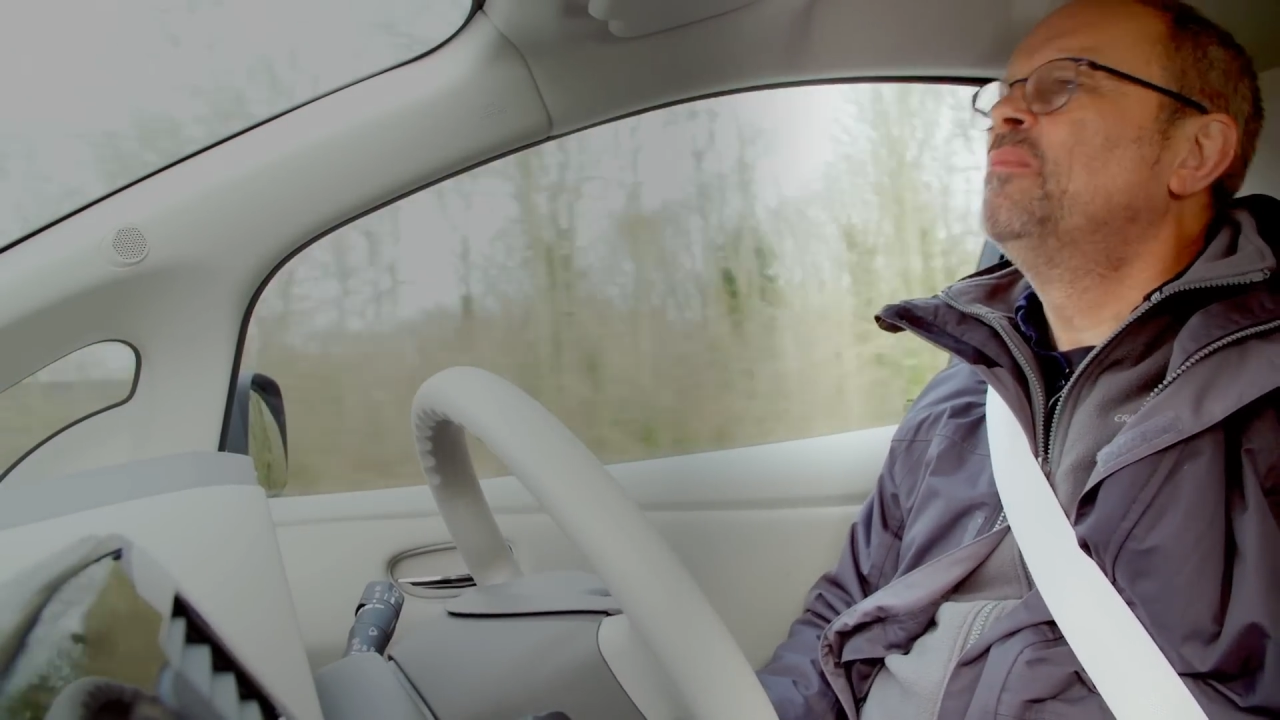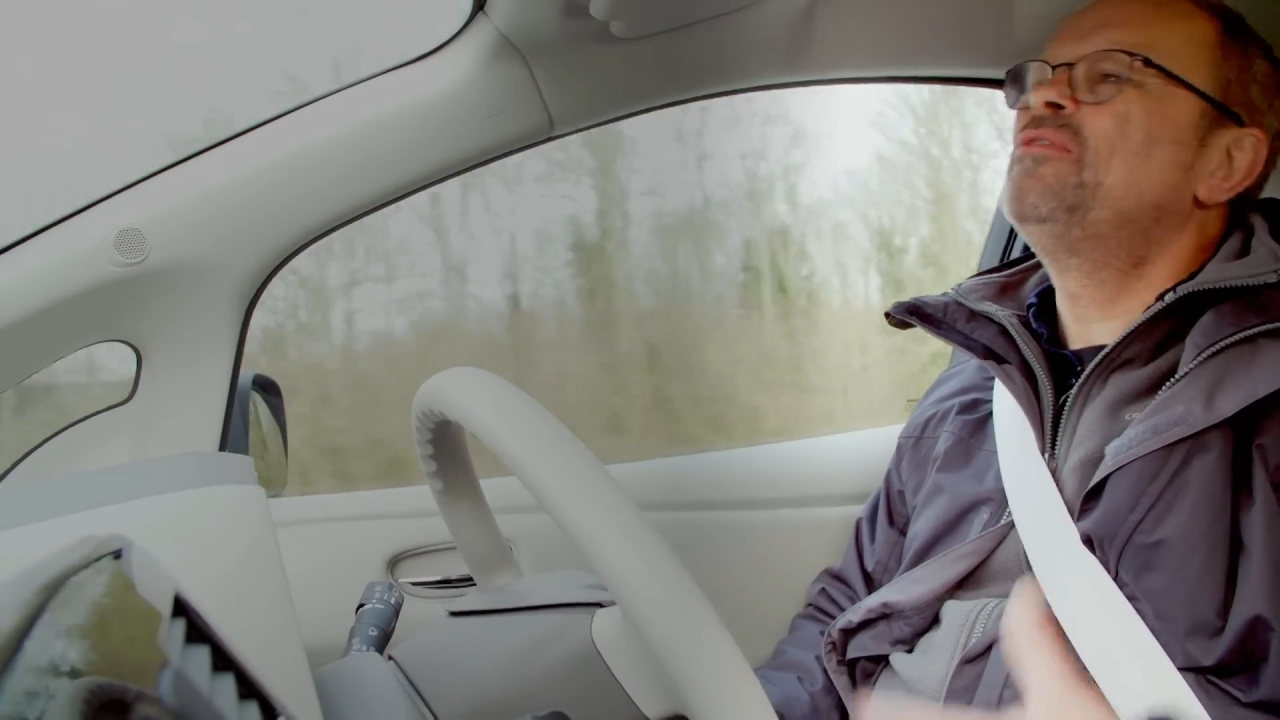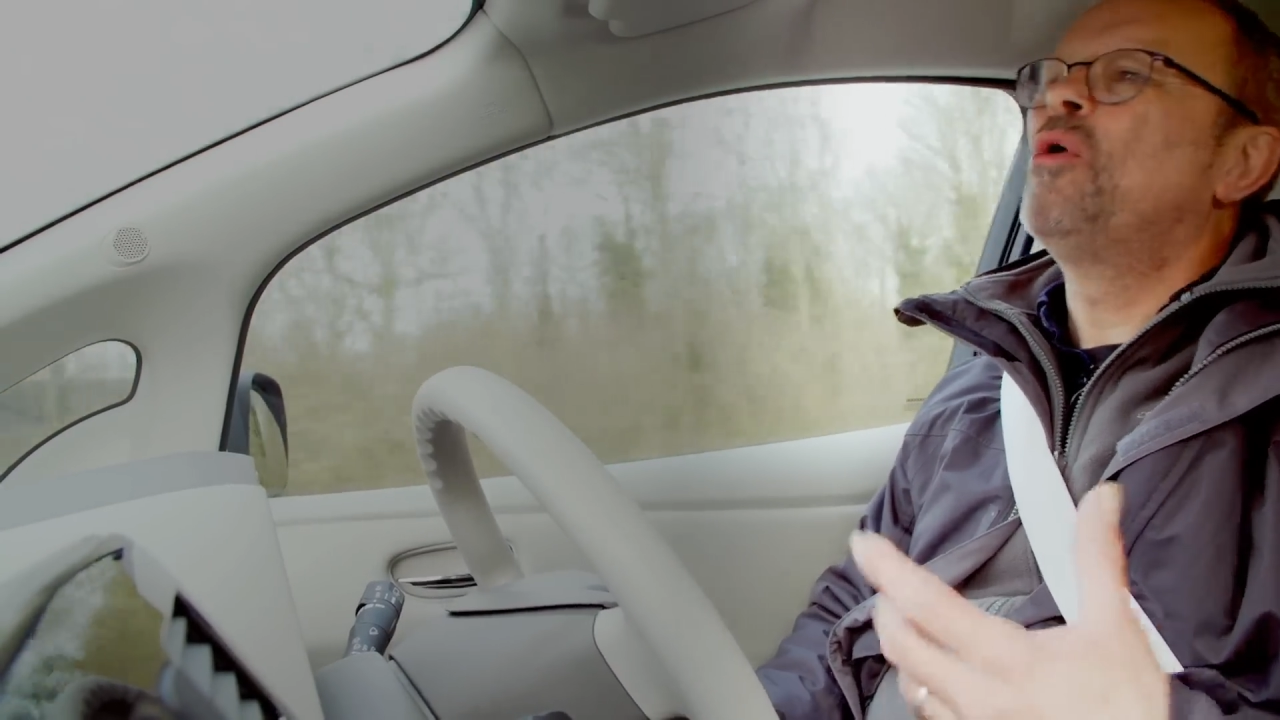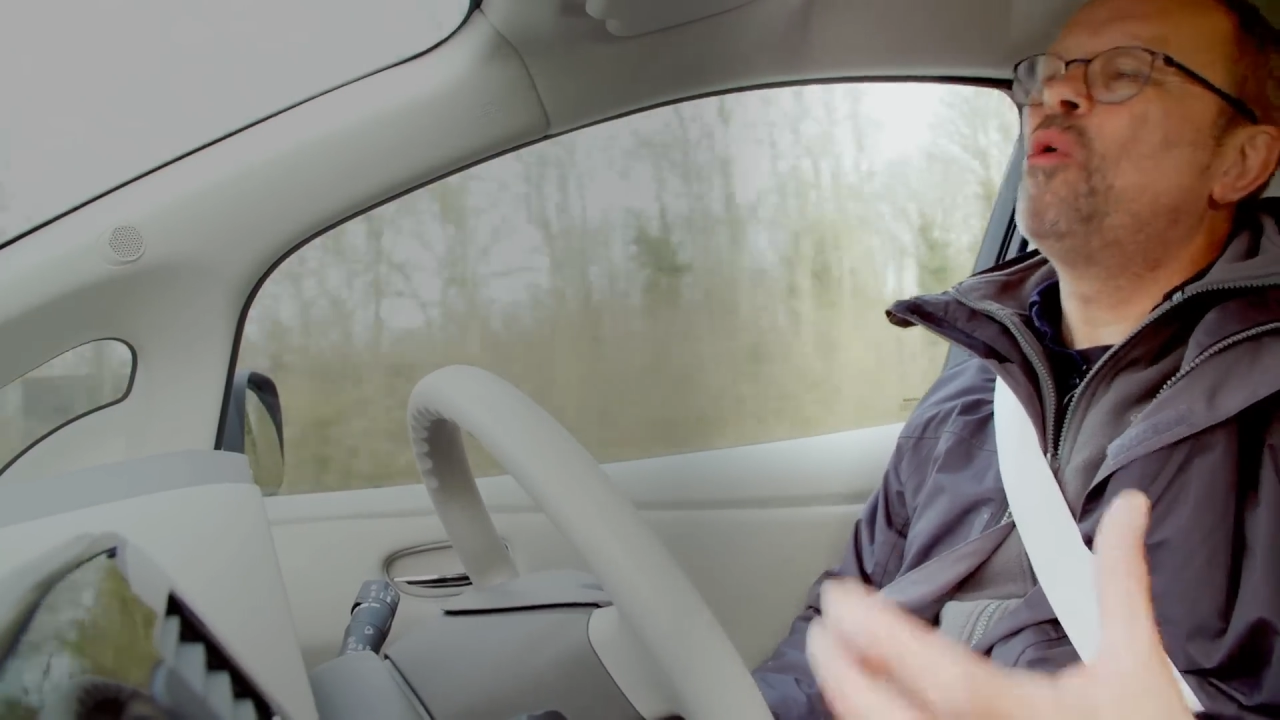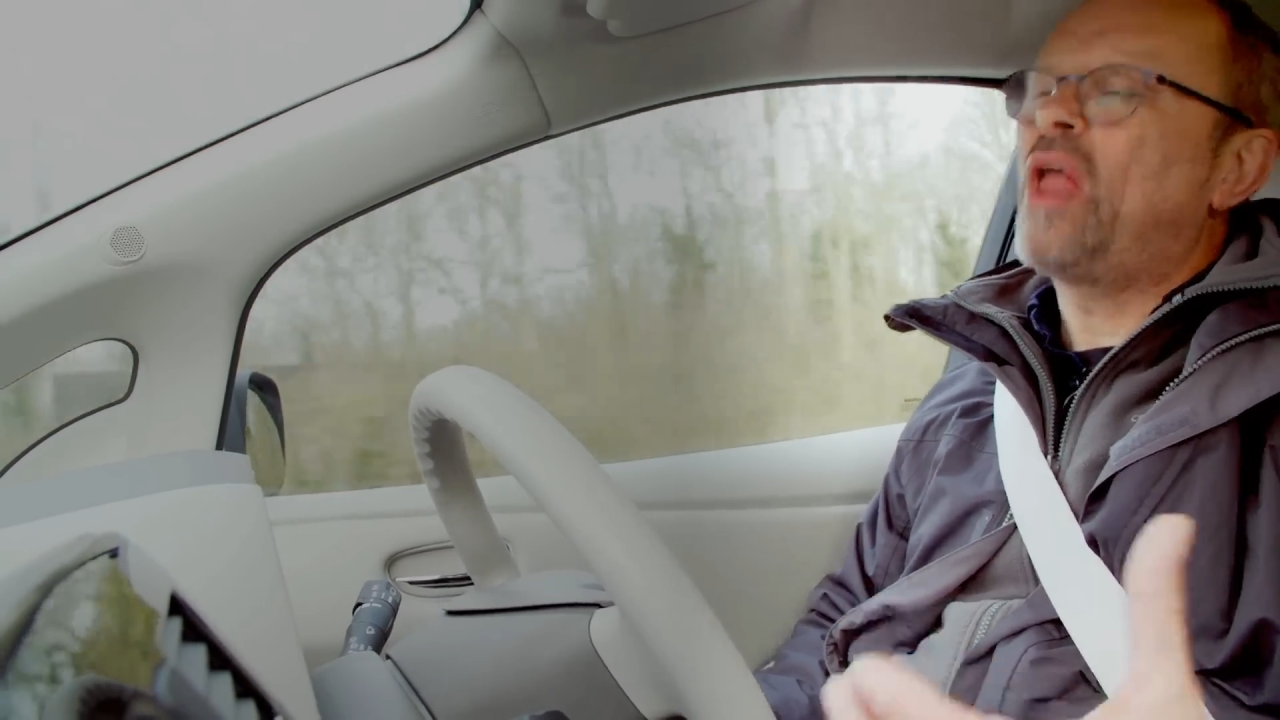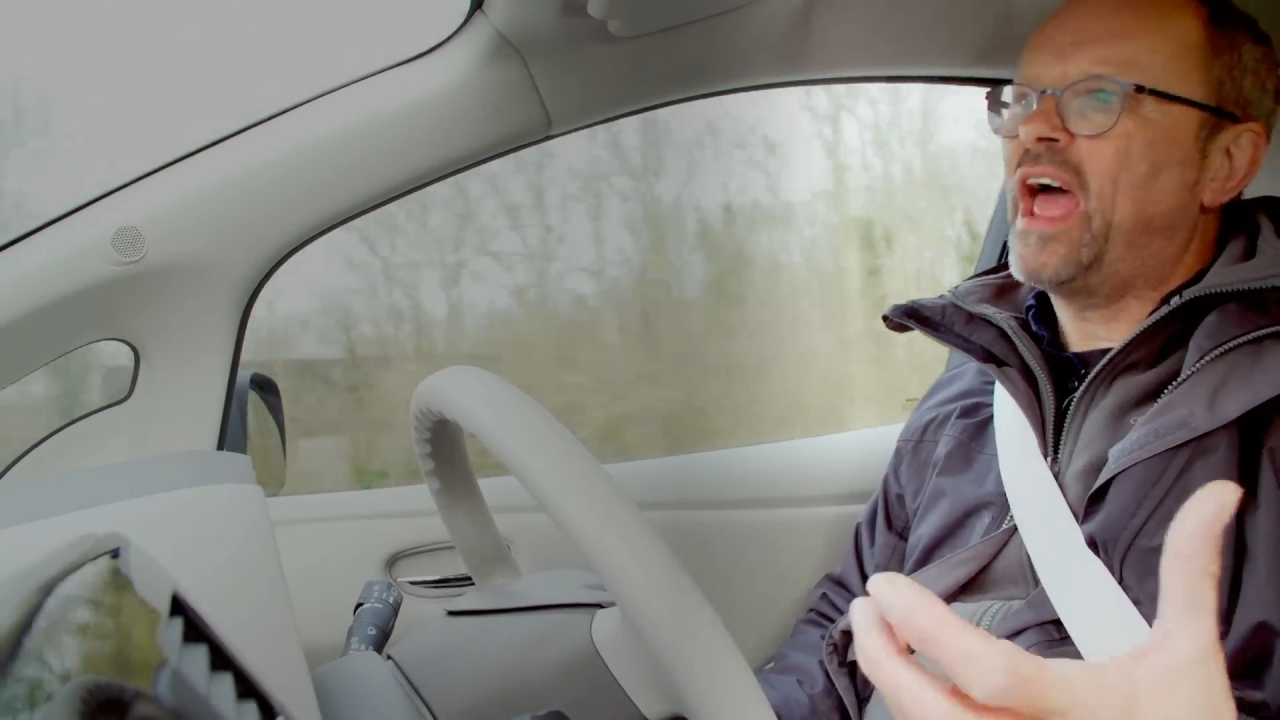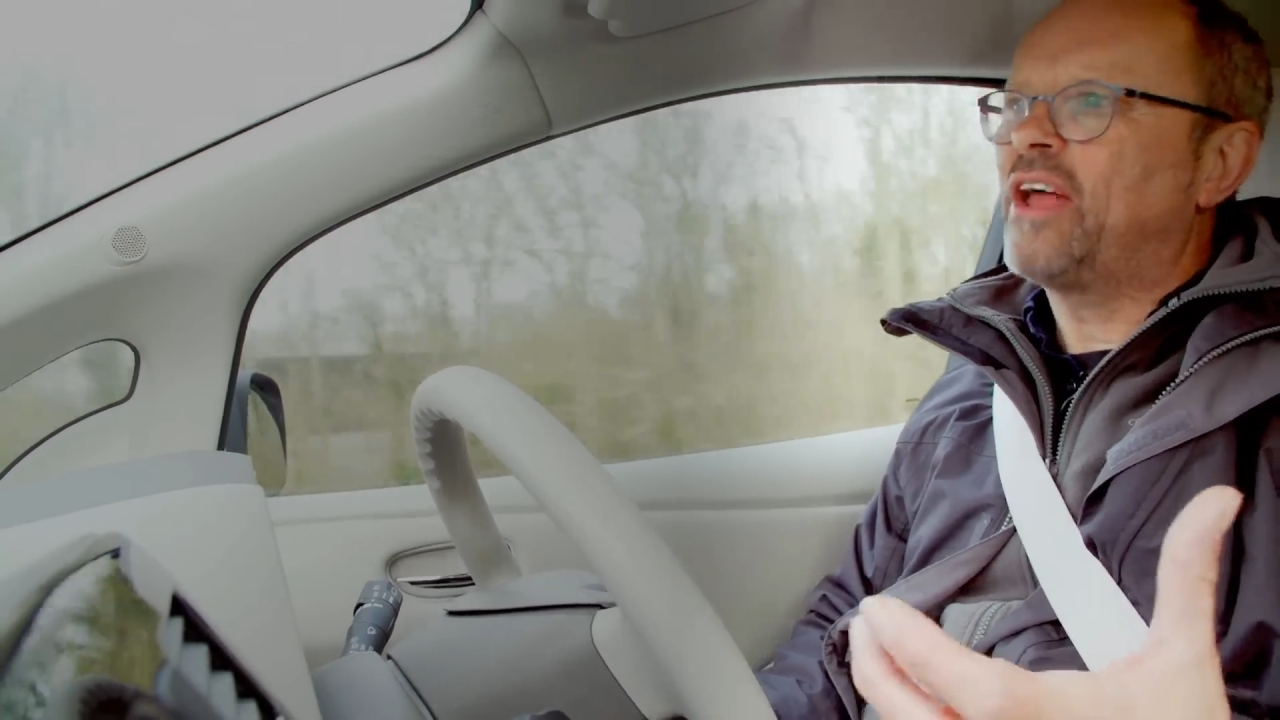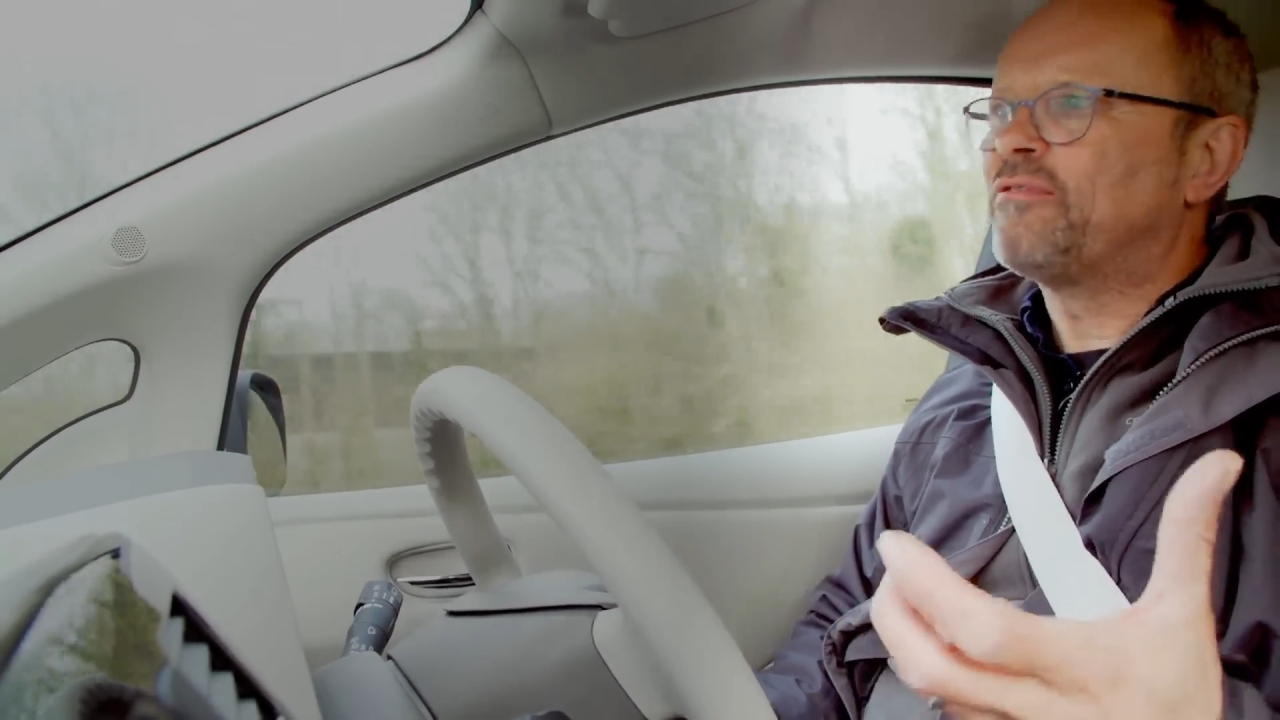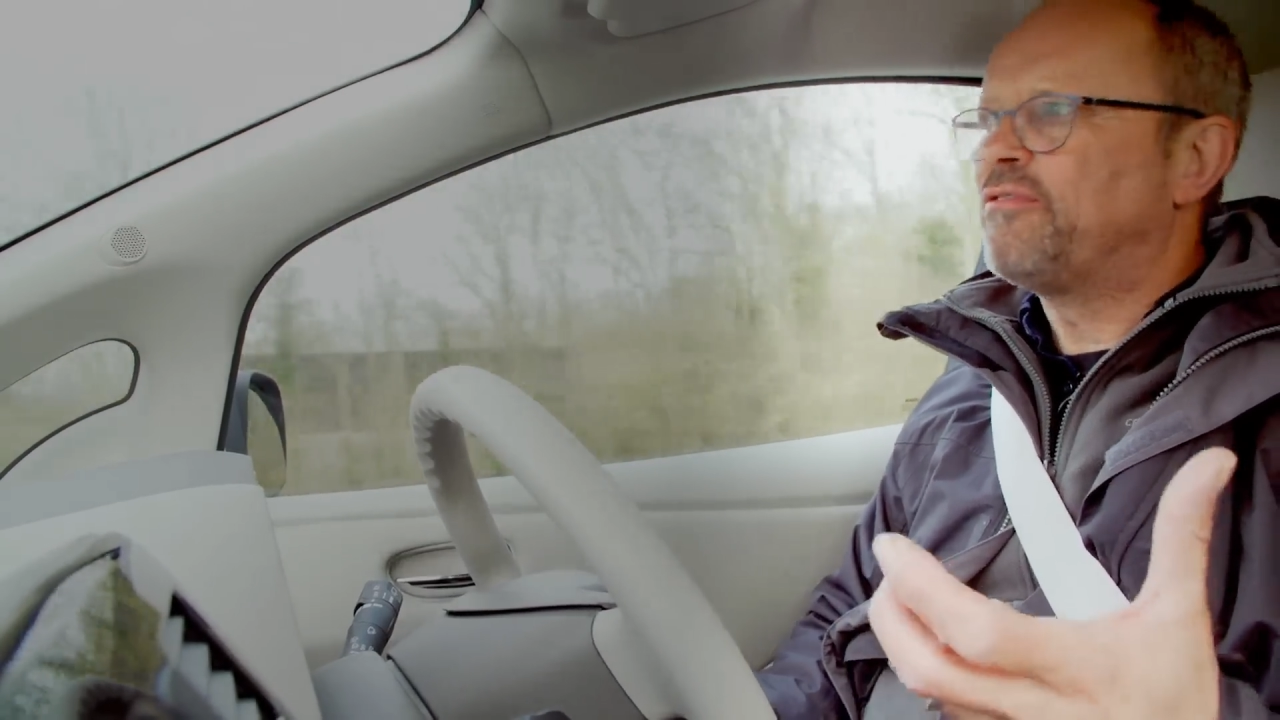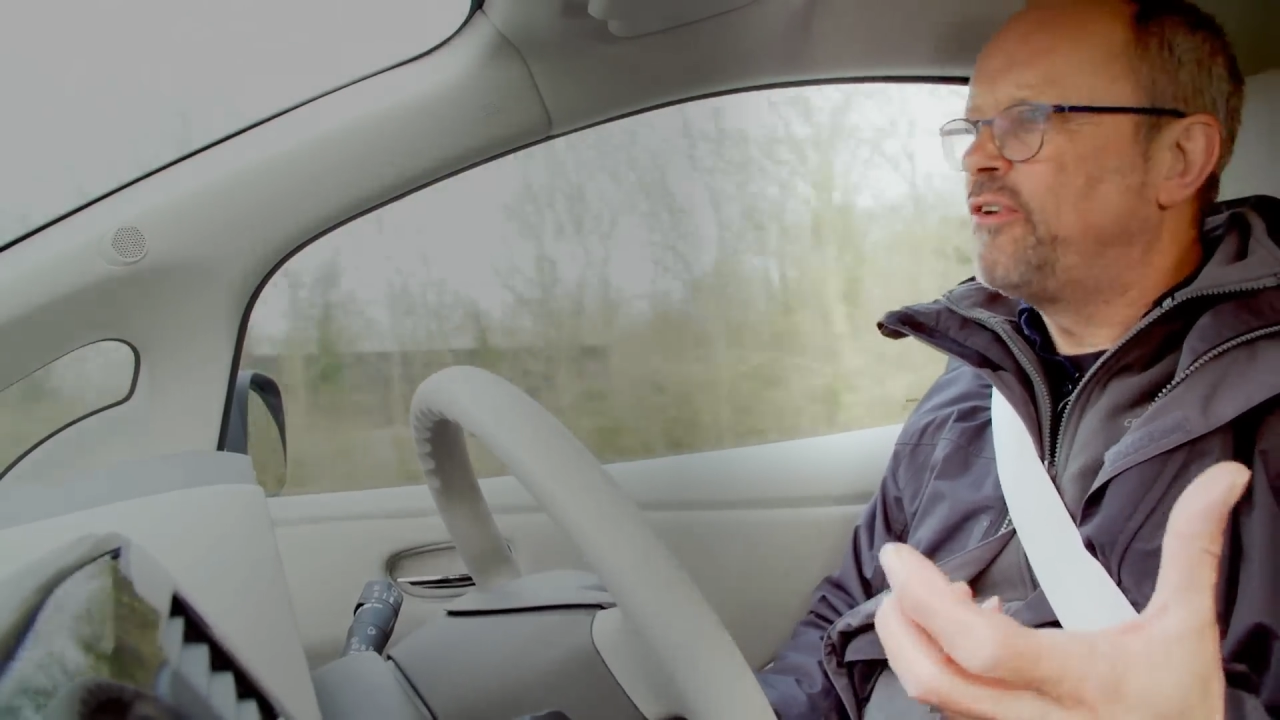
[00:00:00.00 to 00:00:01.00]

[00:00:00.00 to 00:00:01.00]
We've all had